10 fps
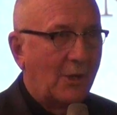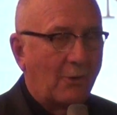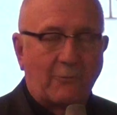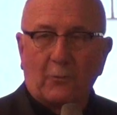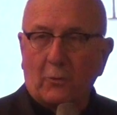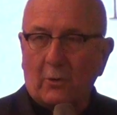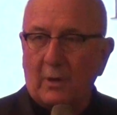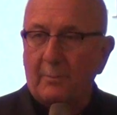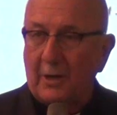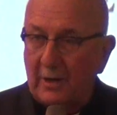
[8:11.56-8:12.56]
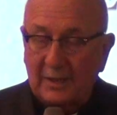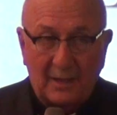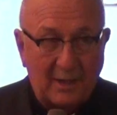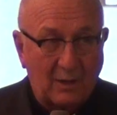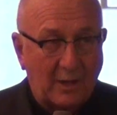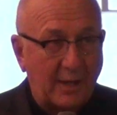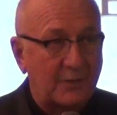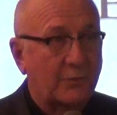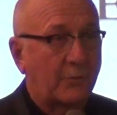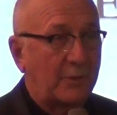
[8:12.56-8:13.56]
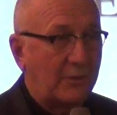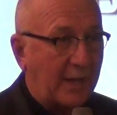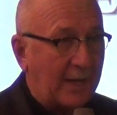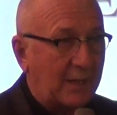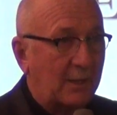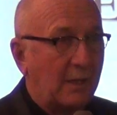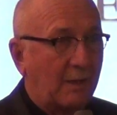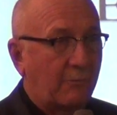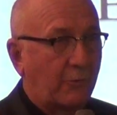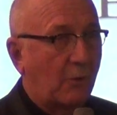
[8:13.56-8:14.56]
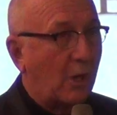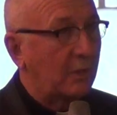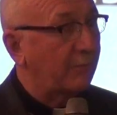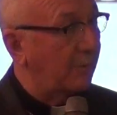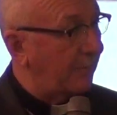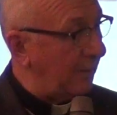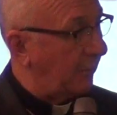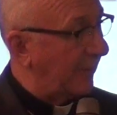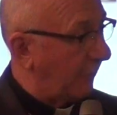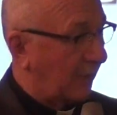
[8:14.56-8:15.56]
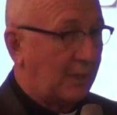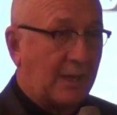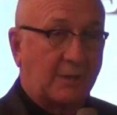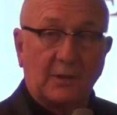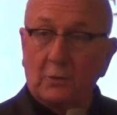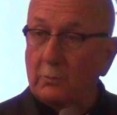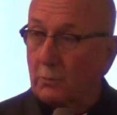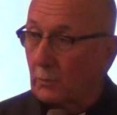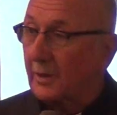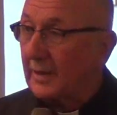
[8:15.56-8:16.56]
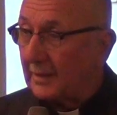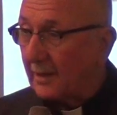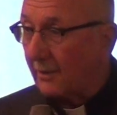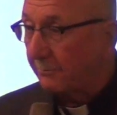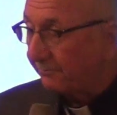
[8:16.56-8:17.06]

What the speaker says: for American Airlines, for United, and for all of the people that were connected who were working there.